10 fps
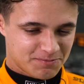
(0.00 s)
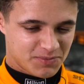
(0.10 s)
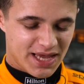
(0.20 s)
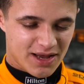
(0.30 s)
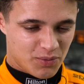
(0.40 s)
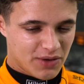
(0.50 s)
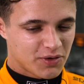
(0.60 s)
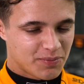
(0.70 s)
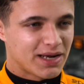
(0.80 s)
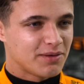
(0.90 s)
yeah, we have a
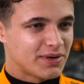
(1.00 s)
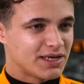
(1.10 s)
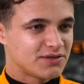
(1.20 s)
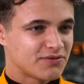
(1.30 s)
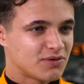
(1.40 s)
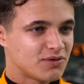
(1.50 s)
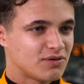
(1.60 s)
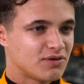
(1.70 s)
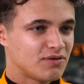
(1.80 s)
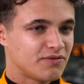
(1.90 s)
good plan in place for
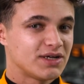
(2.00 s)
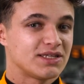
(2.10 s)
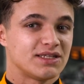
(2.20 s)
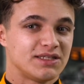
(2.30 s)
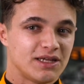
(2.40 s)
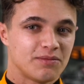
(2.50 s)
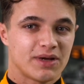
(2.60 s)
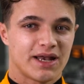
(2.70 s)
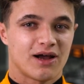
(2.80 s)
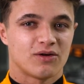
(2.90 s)
us as a team
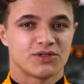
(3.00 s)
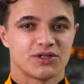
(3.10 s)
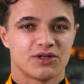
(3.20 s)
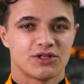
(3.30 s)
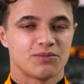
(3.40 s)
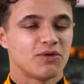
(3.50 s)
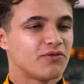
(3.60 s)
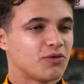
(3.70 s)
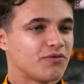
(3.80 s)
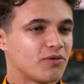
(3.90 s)
and how to move
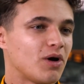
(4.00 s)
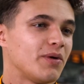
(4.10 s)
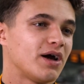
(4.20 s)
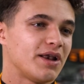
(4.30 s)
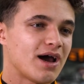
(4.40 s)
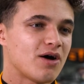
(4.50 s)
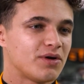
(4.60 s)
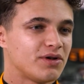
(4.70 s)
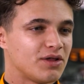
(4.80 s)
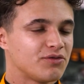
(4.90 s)
forward from where we are now
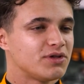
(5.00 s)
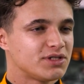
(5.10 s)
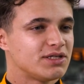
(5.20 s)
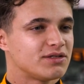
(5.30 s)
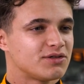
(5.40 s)
and through the season.